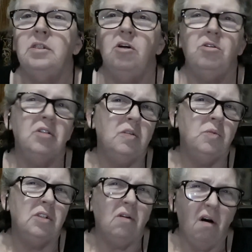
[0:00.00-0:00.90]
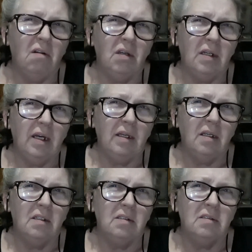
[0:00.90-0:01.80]
our Christmas calling, I
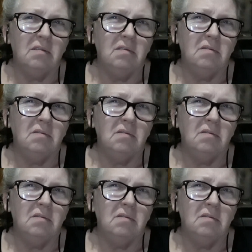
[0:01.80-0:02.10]
guess